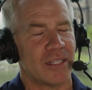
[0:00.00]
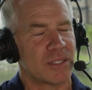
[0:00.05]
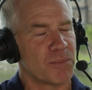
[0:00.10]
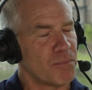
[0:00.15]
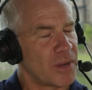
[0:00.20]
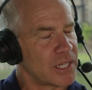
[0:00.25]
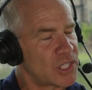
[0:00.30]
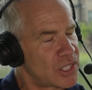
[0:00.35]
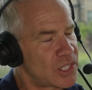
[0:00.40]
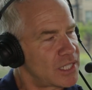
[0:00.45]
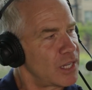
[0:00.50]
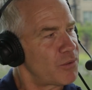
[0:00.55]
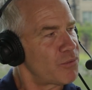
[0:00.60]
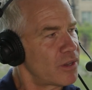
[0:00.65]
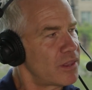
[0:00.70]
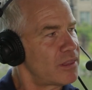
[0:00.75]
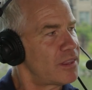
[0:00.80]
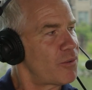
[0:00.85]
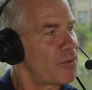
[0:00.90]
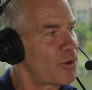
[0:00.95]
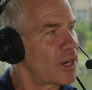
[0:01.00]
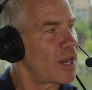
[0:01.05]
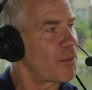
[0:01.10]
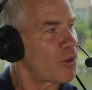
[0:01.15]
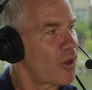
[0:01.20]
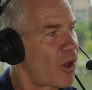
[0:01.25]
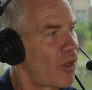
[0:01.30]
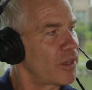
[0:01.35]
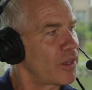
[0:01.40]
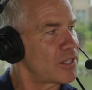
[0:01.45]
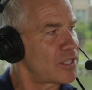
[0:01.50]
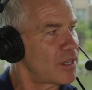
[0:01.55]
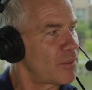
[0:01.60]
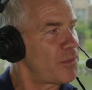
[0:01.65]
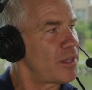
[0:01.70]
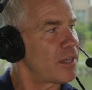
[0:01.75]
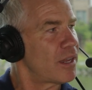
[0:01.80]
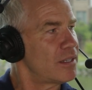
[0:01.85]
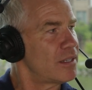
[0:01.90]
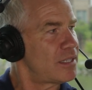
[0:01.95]
is much different than when I'm calling
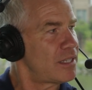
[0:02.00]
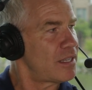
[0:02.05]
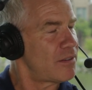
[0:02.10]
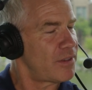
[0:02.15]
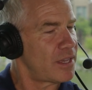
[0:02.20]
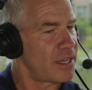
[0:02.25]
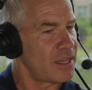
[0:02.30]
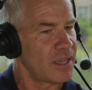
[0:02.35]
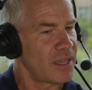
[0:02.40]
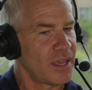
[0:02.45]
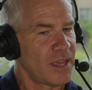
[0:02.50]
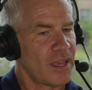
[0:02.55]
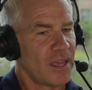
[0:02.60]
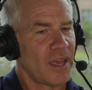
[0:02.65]
something on TV.